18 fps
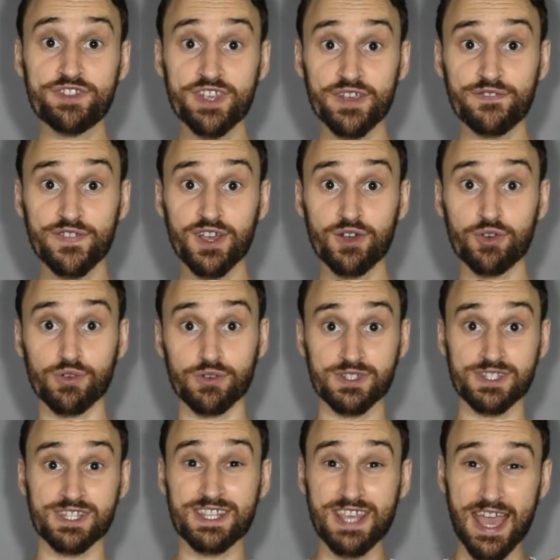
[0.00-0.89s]

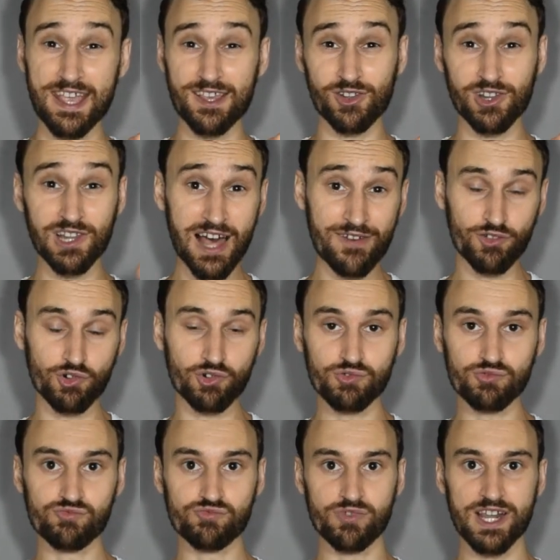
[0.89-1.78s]
difficult to get your
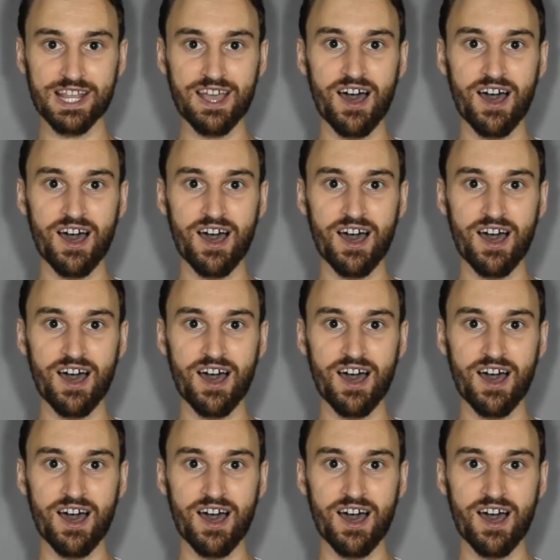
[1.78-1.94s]
level really